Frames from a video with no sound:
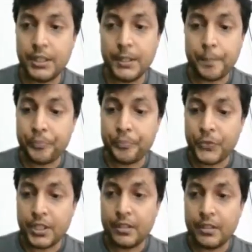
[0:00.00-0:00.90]
the
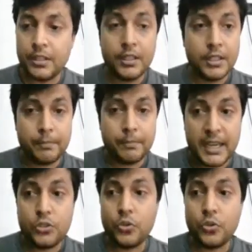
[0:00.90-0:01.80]

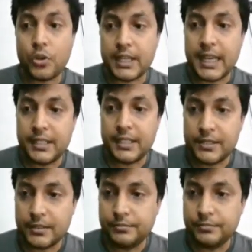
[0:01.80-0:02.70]

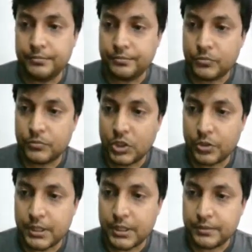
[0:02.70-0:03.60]
microorganism,
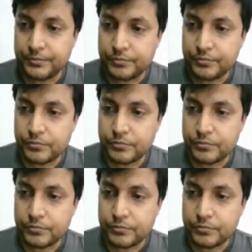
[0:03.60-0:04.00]
okay,